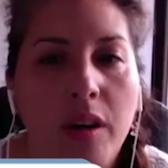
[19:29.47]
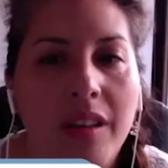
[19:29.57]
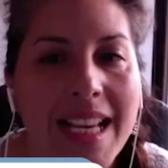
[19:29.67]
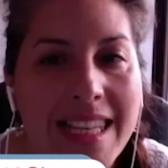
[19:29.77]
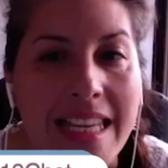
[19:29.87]

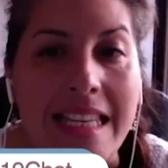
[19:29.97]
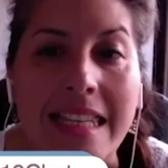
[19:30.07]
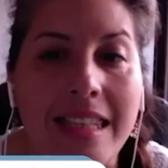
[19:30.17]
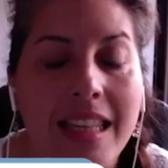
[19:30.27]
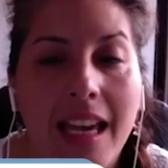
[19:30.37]

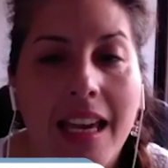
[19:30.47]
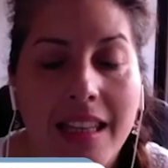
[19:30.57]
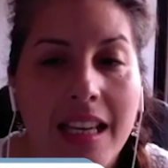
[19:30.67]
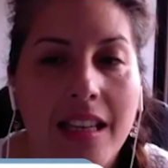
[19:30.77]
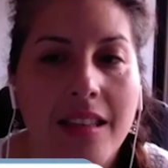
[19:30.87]

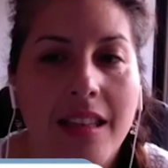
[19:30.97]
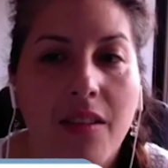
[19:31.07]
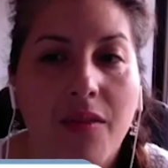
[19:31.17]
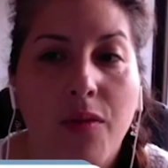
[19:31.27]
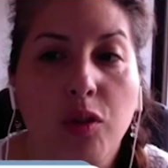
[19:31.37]

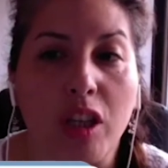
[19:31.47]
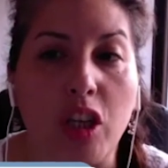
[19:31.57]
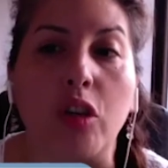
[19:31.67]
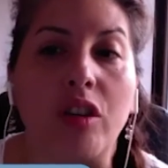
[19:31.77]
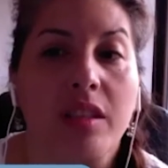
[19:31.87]
the food
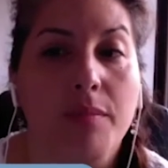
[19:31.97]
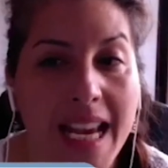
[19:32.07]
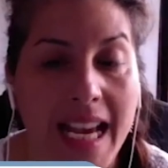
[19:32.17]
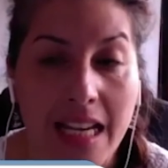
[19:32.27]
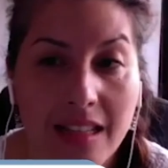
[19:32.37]
security
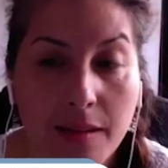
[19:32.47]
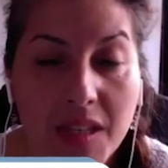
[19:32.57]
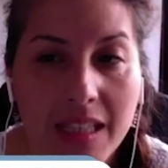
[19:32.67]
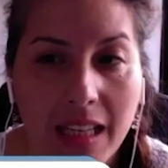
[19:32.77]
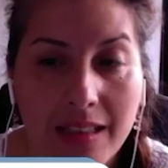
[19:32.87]

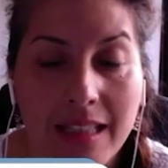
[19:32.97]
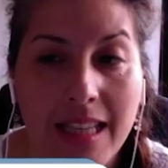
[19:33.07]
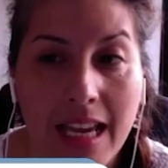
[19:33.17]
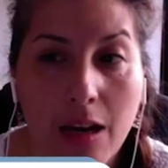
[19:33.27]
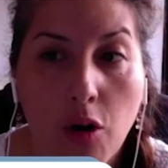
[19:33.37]
mechanisms that
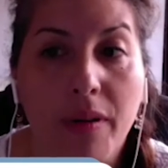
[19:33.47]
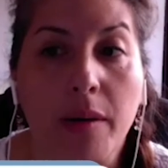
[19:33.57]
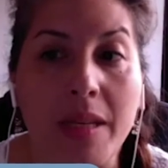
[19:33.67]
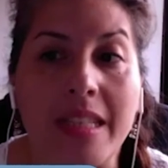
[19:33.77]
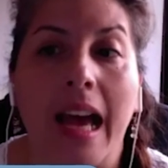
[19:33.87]
the
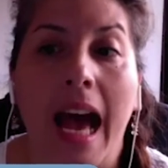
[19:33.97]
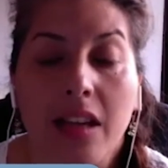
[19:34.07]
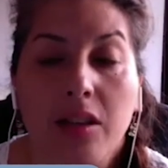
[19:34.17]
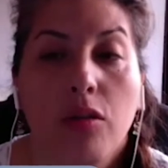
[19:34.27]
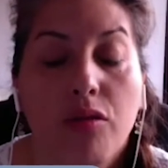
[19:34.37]
government
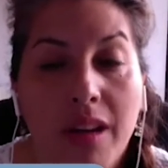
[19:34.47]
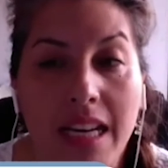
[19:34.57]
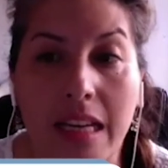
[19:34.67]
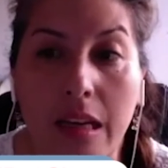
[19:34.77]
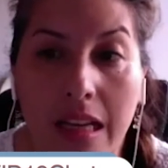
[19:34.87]
has
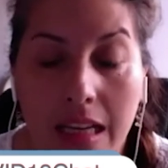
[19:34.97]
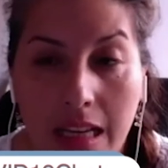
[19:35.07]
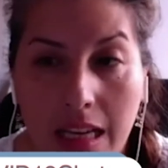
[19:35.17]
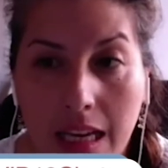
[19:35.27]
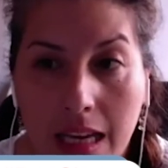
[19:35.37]

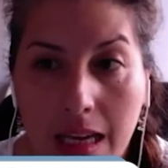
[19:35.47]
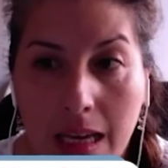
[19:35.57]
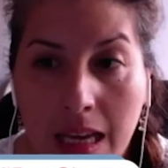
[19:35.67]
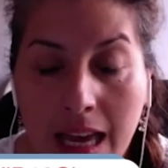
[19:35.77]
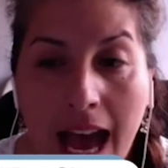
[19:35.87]
already
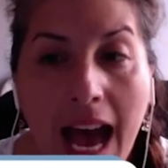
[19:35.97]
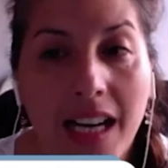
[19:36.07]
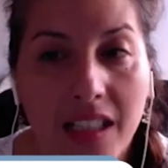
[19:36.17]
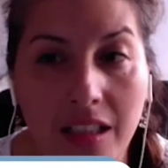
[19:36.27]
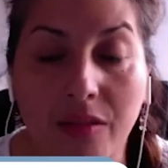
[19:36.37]

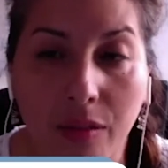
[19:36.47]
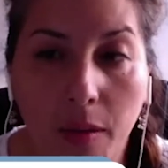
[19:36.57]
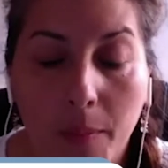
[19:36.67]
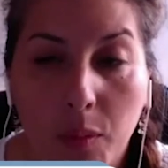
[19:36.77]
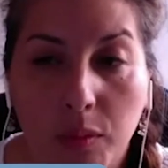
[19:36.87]
active.
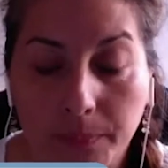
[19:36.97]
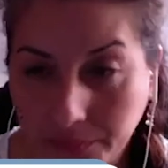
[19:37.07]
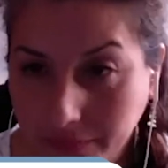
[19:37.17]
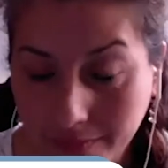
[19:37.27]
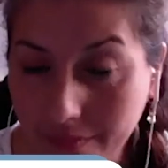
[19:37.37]

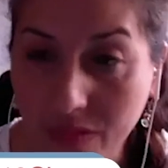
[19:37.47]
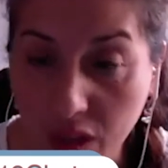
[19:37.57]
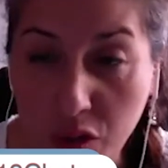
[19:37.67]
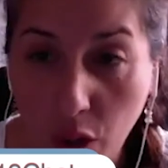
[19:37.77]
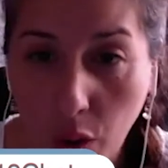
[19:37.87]

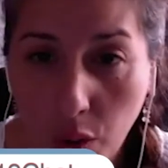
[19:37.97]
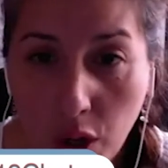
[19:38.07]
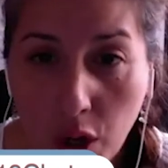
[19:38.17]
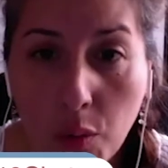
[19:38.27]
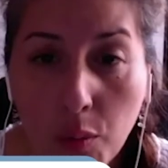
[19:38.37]
So
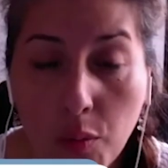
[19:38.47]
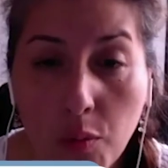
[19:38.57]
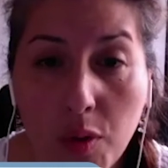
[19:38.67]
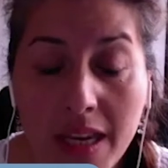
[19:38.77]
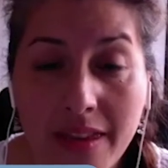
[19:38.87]

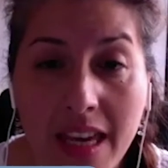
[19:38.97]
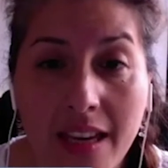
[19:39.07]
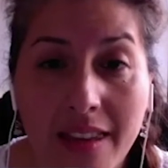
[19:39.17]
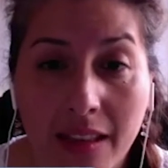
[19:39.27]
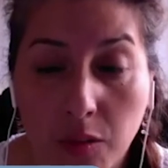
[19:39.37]
we
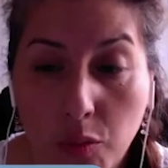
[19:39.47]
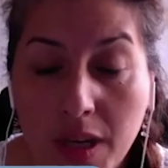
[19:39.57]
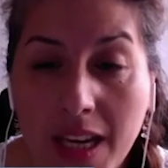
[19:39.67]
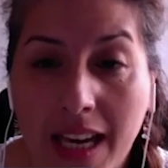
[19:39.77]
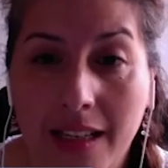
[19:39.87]
think that
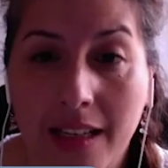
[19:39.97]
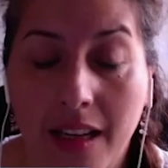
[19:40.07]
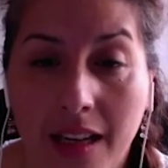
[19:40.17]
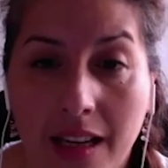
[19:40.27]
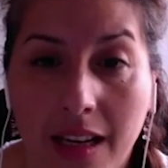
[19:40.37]
we can,
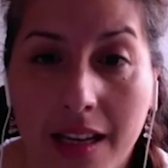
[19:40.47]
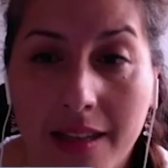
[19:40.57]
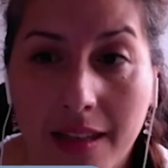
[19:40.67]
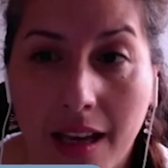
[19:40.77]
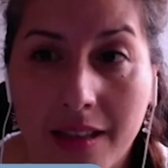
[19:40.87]

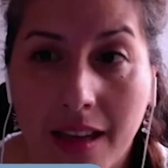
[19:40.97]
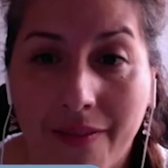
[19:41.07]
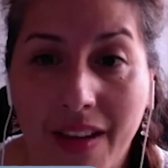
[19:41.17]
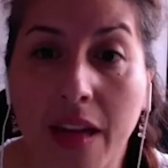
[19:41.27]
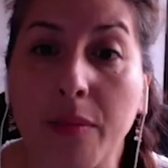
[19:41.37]
as
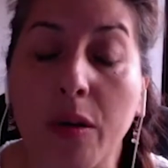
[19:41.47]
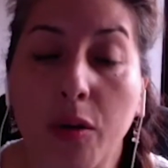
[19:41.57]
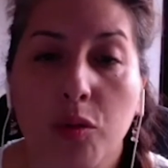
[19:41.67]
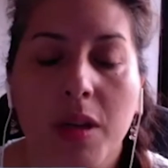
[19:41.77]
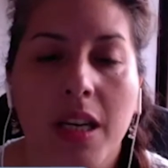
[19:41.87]

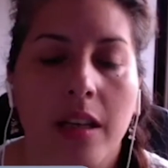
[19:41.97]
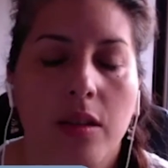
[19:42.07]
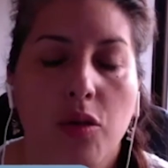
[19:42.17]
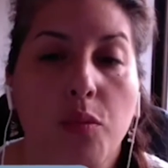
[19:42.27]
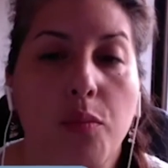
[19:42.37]
ABOs, we
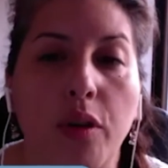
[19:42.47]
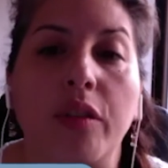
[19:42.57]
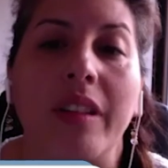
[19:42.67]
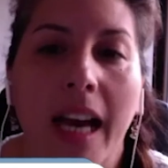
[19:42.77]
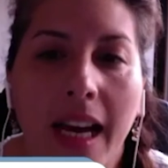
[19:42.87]
can
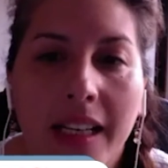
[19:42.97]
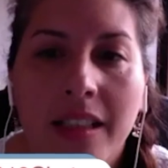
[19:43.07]
support that.